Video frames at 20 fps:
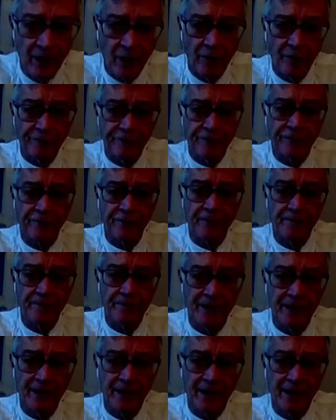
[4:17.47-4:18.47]
of
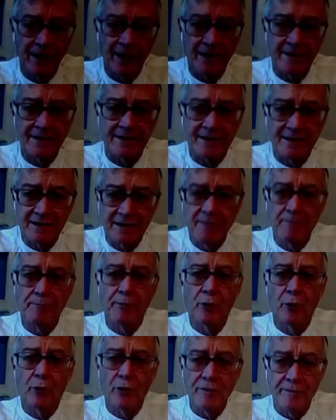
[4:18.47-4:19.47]
its
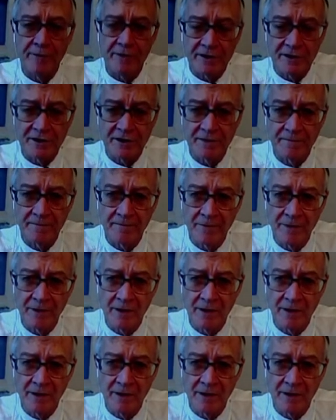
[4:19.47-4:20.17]
deployment.